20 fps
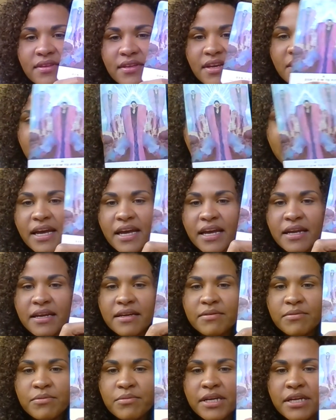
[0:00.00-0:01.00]

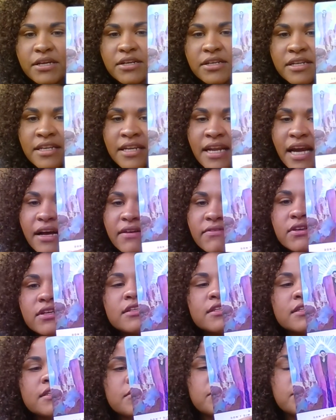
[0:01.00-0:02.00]
Okay, we couldn't have a
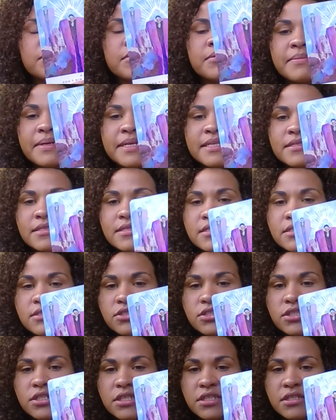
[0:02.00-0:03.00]
clearer
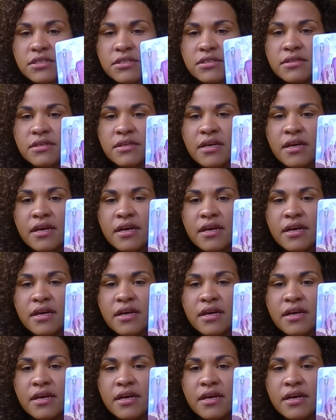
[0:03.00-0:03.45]
message here.